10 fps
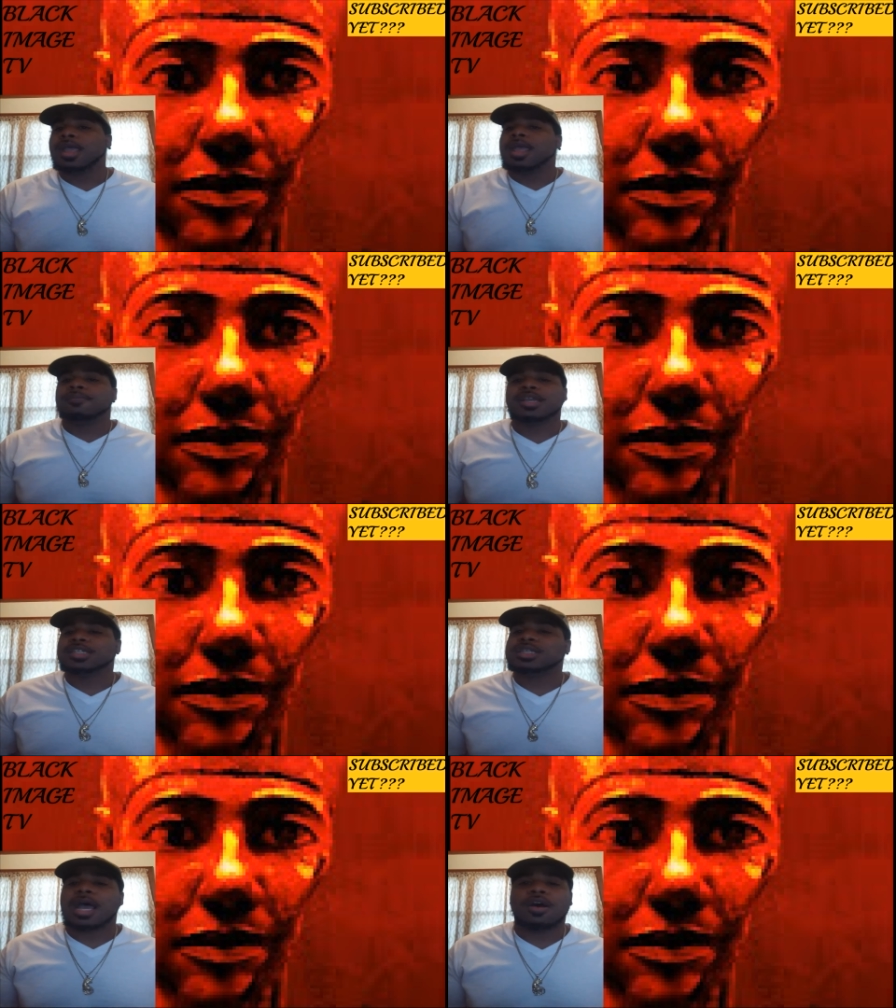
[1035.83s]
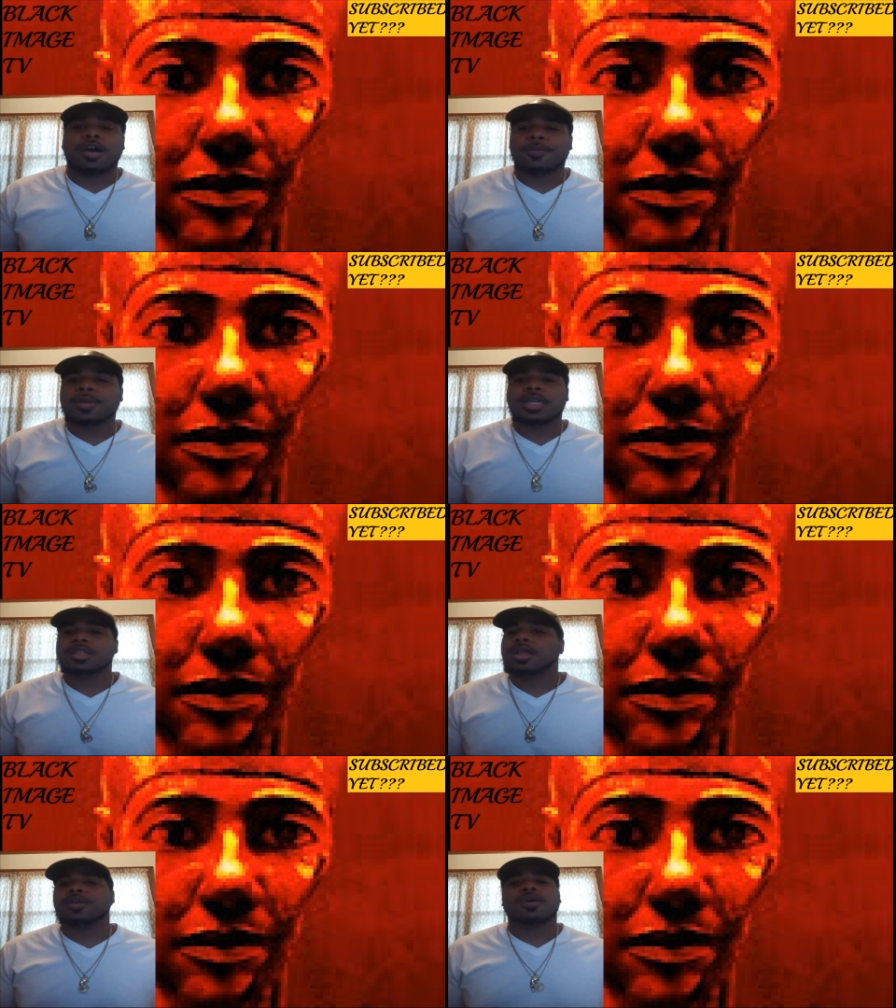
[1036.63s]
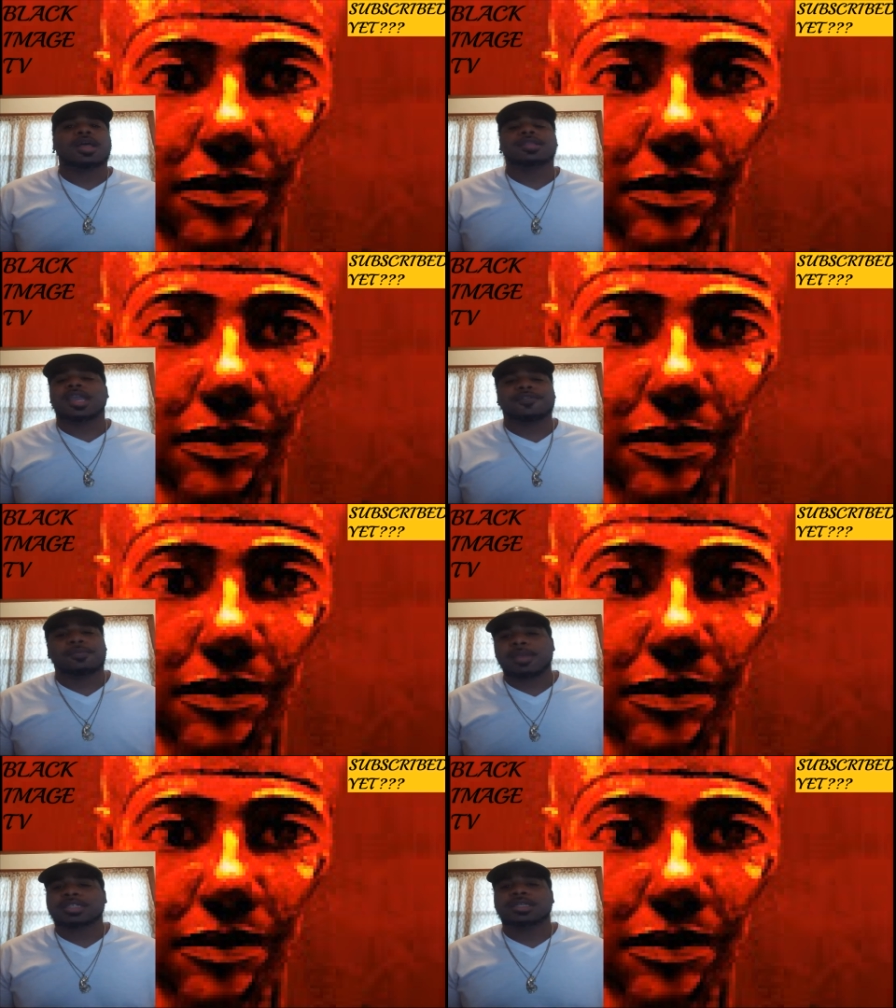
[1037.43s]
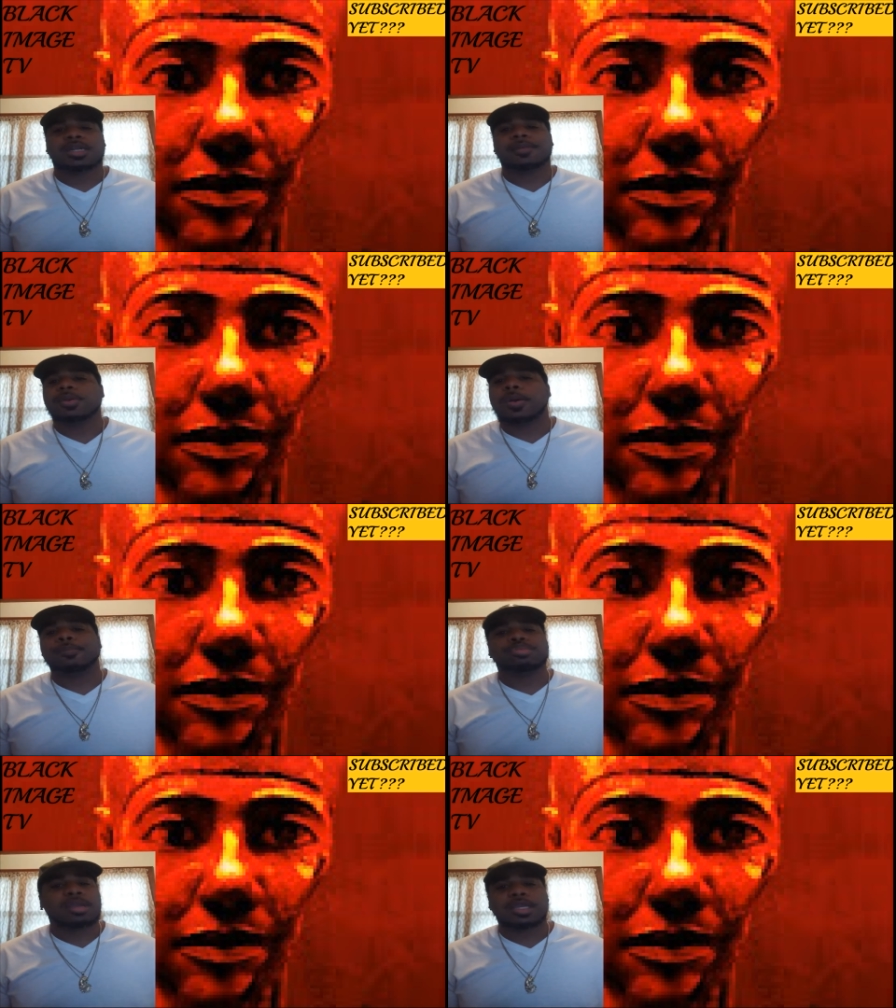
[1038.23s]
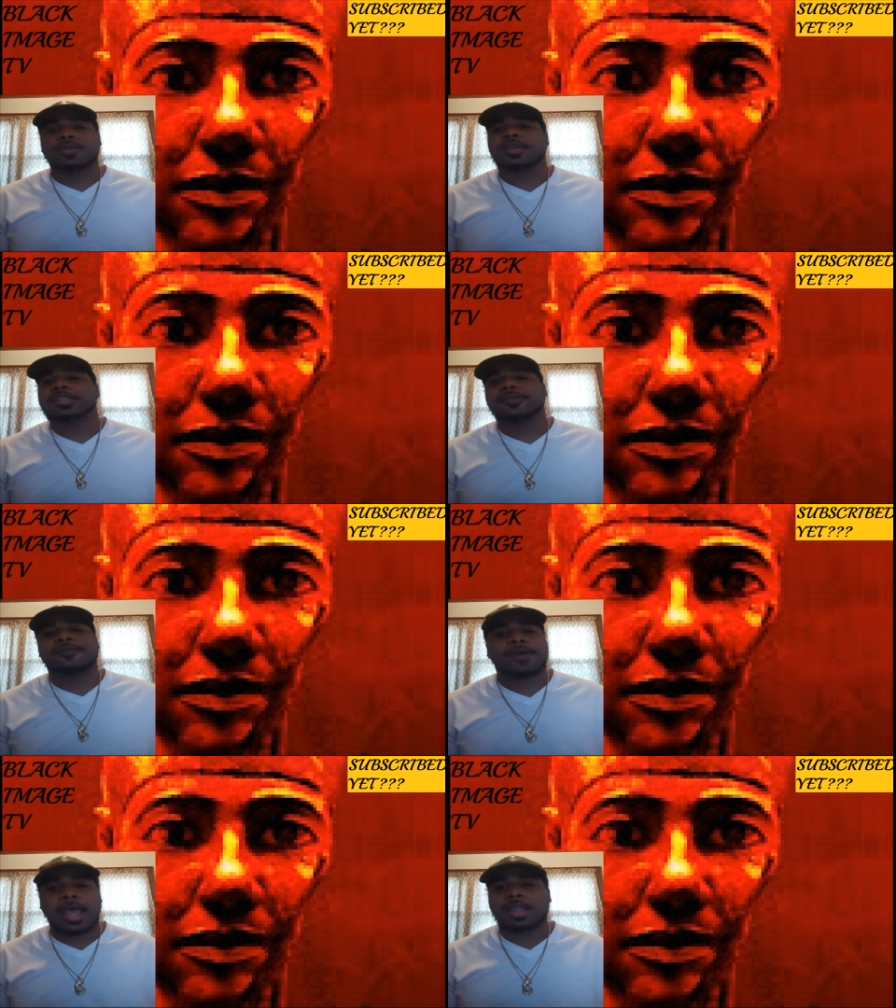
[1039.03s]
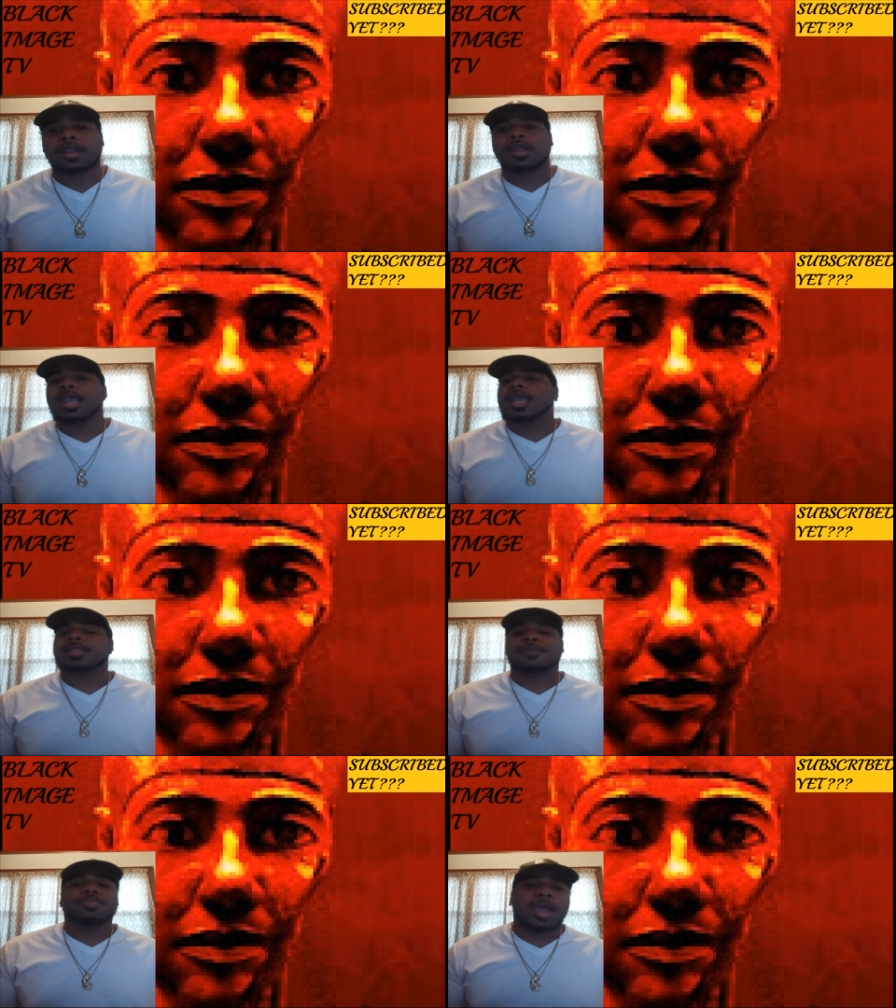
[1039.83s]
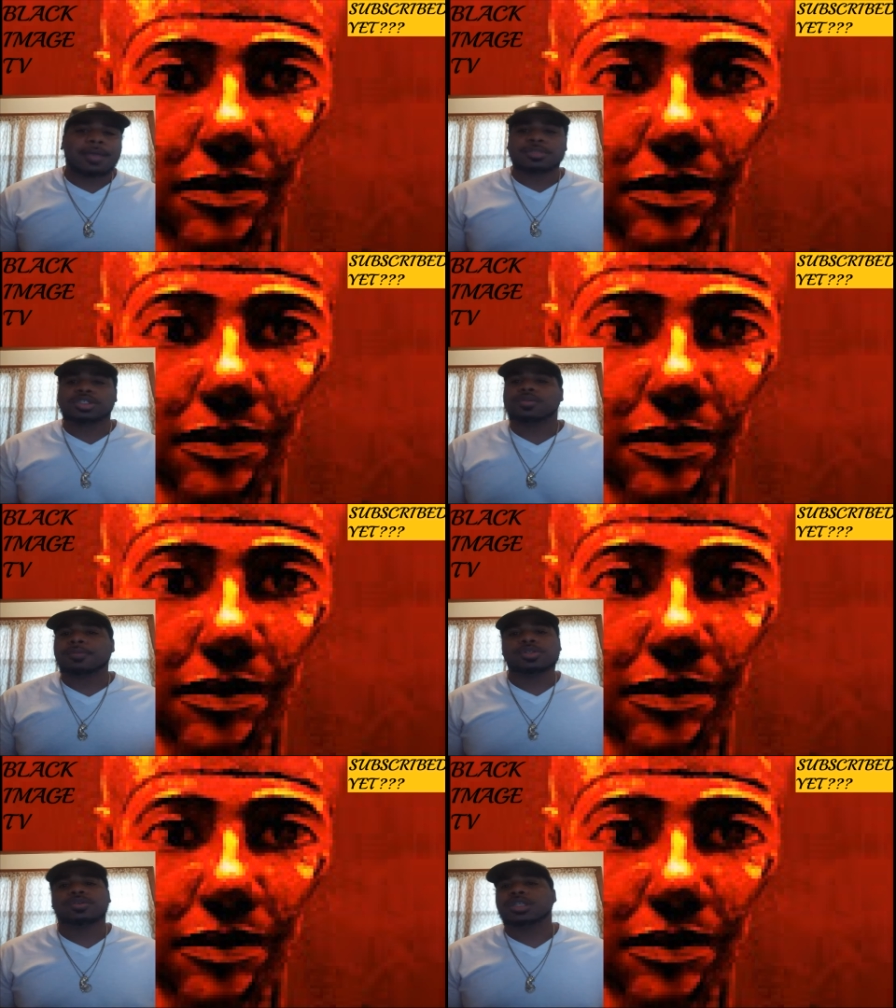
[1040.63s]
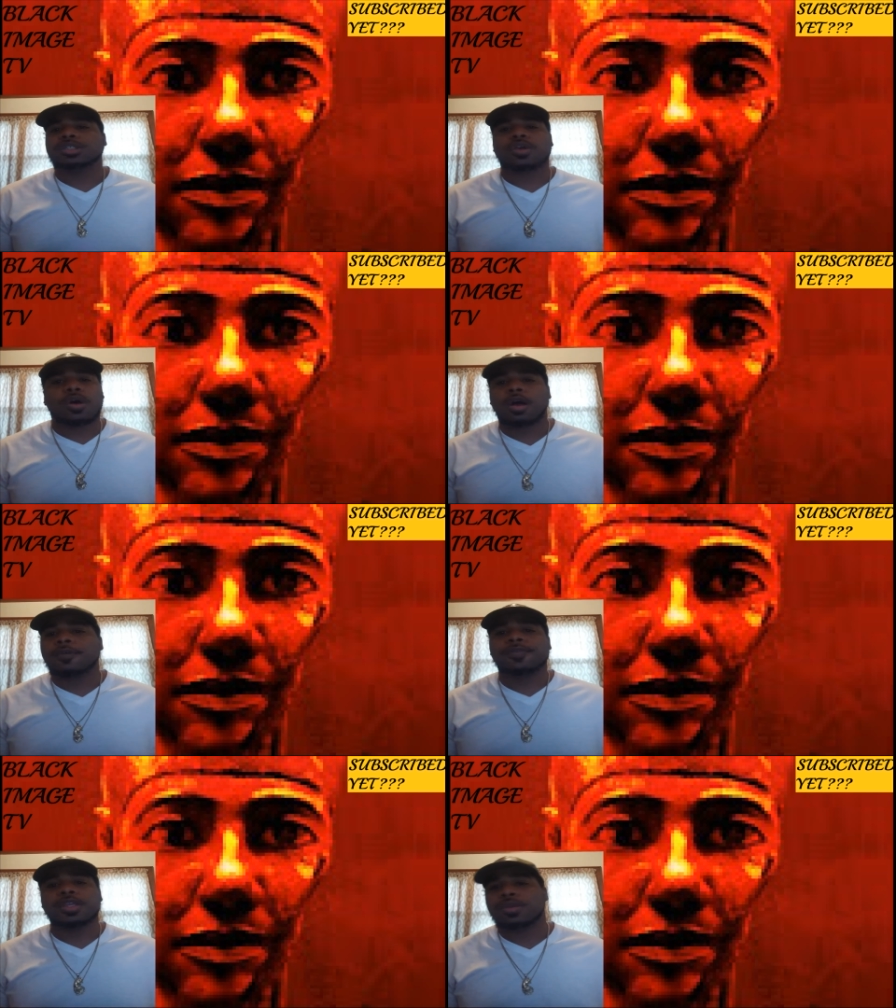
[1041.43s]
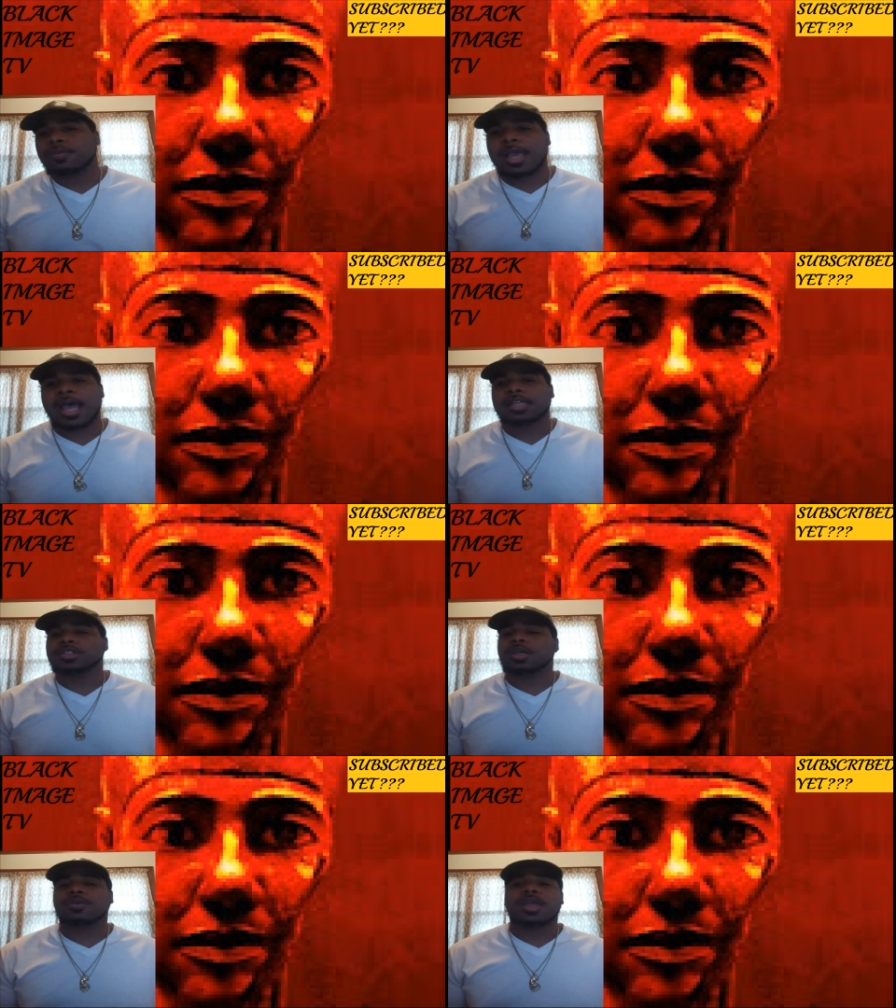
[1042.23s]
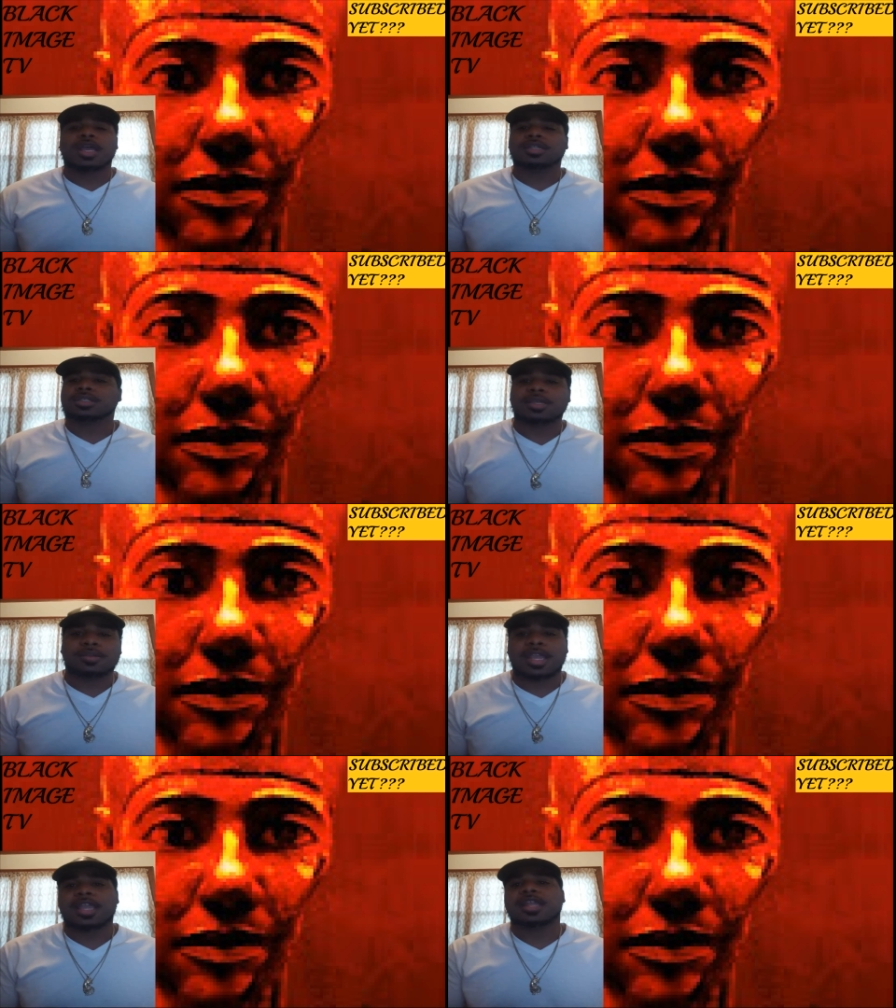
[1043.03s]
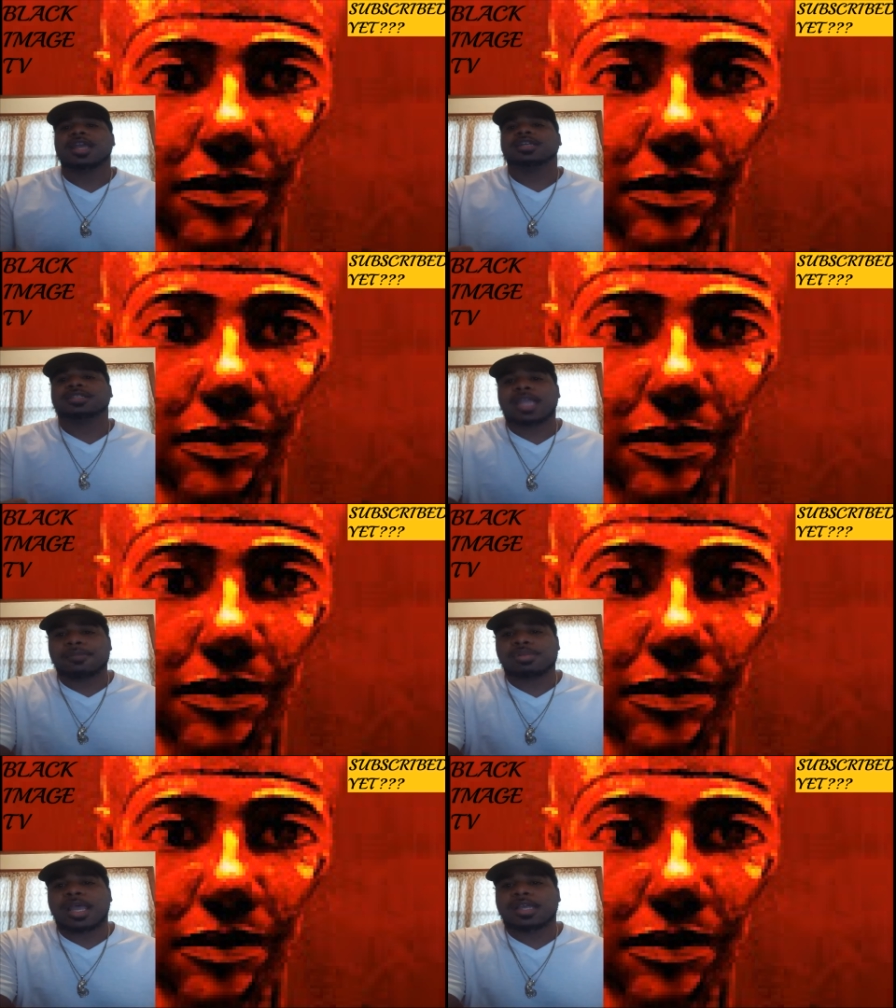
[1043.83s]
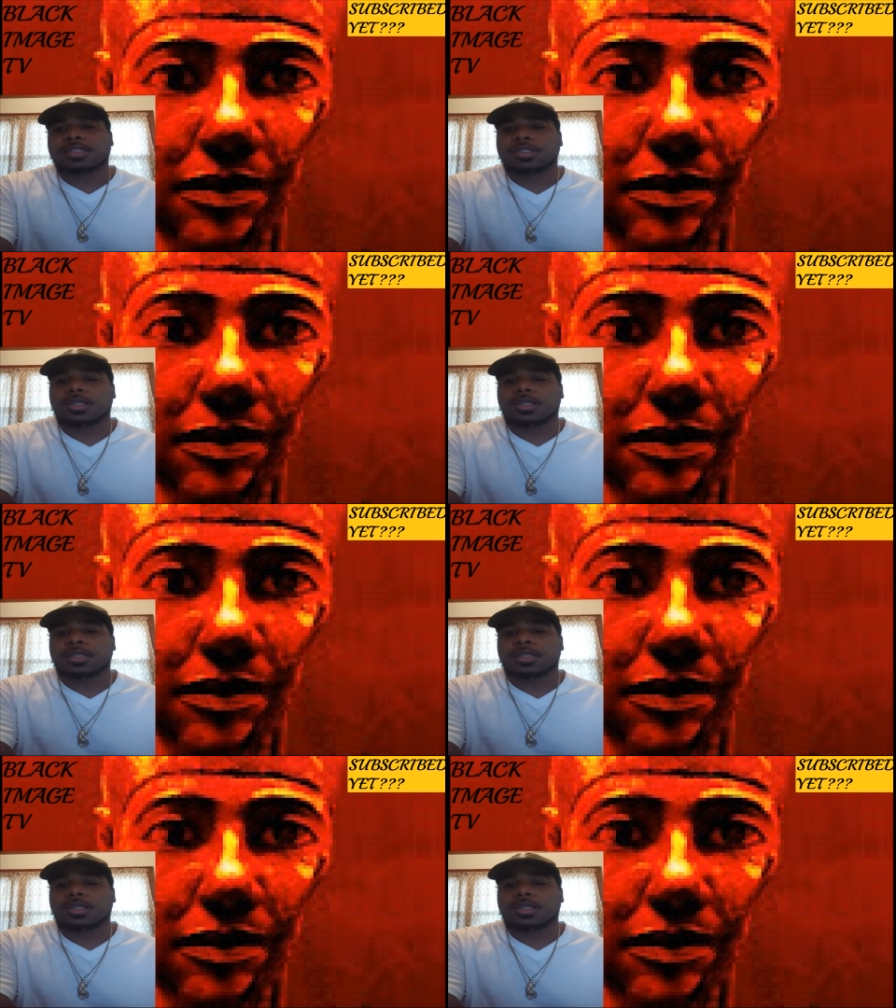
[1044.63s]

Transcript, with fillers: because y'all already know the information that I'm going to bring you is fire. And I promise you, I'm doing this all for you guys. So until then, stay blessed.